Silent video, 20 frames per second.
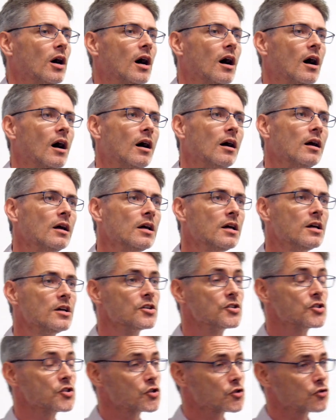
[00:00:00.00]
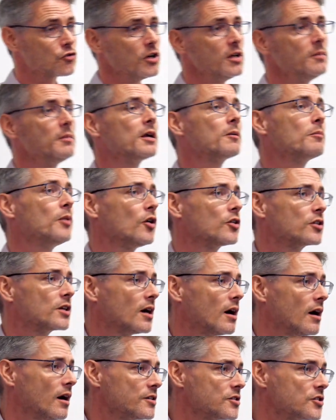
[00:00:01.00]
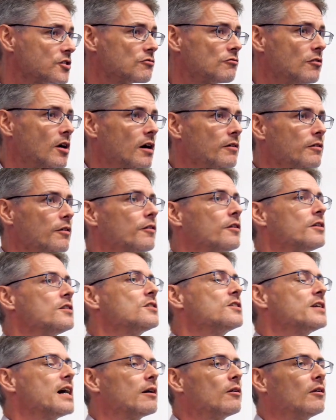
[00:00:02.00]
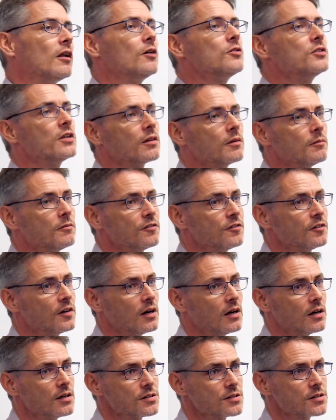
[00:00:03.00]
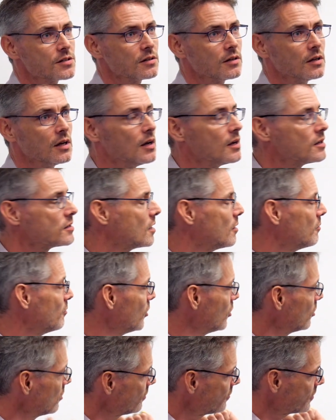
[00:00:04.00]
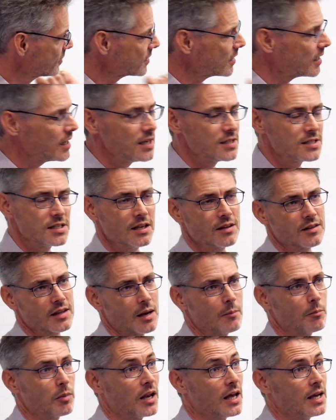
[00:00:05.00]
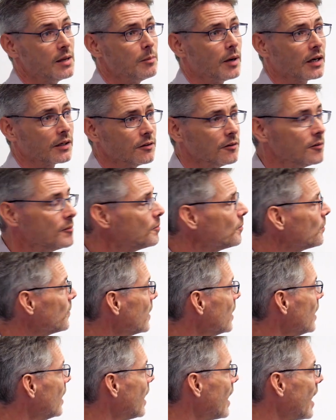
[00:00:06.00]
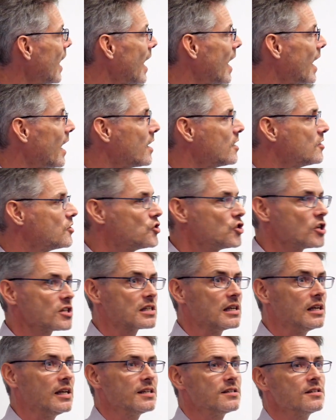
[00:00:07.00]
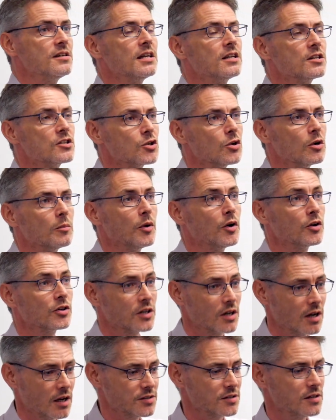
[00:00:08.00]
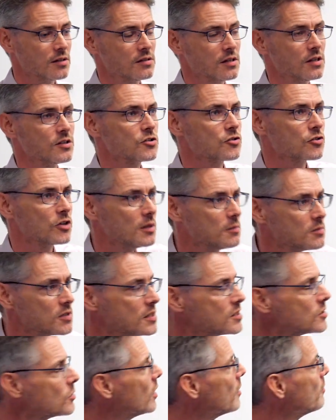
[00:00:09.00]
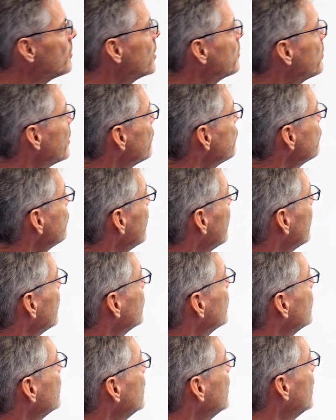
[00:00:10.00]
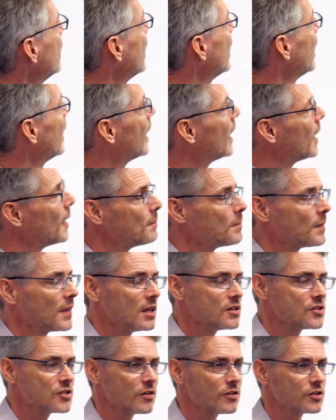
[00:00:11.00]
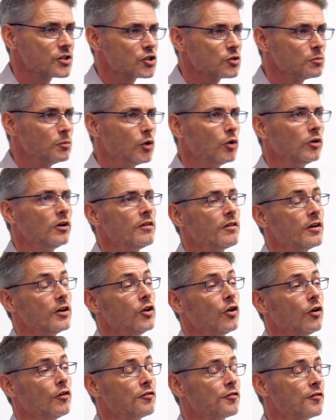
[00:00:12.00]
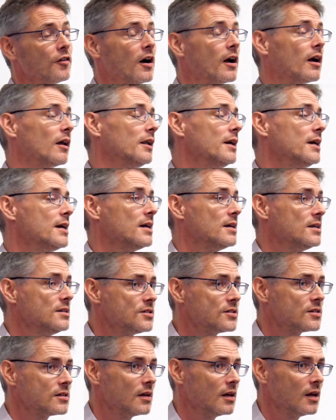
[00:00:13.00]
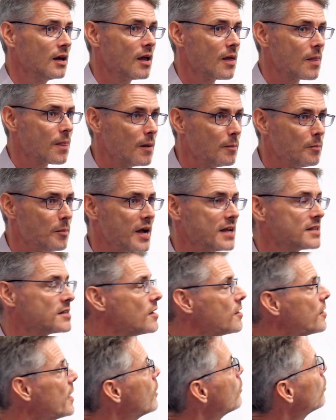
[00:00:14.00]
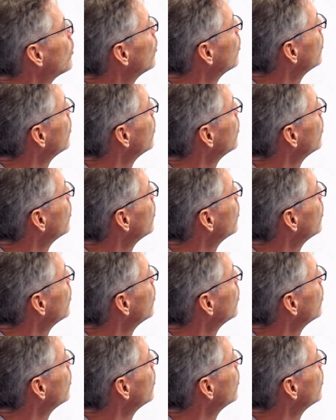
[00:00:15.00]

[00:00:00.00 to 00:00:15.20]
are streaming podcasts rather than downloading them first. So more of us are hitting that play button and just listening to a podcast as it streams into our mobile phone. And so the smaller that your file is, the better that will